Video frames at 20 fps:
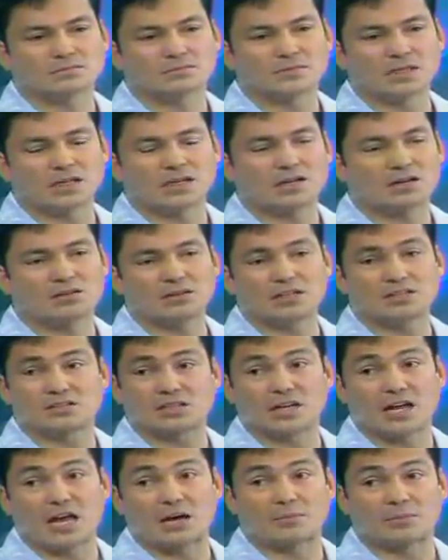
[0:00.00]
a lot of things
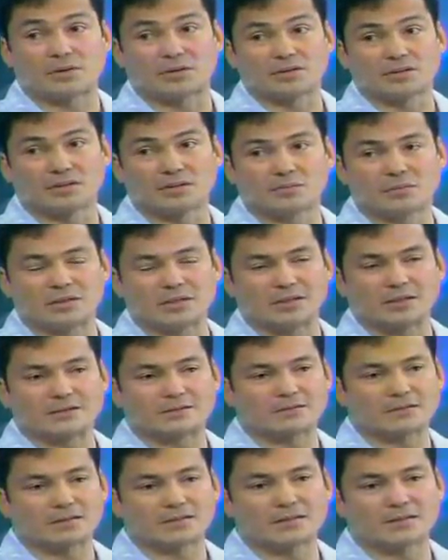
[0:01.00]
have happened in the middle.
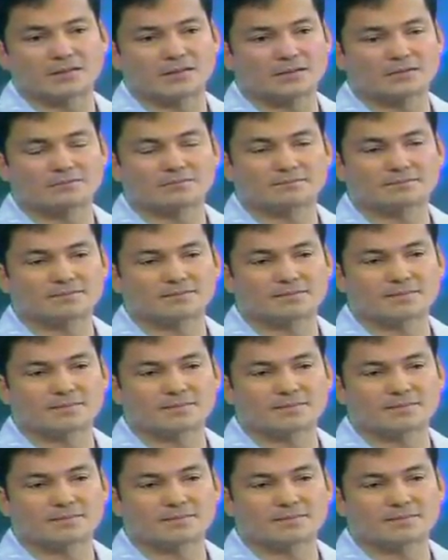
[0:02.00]
Um,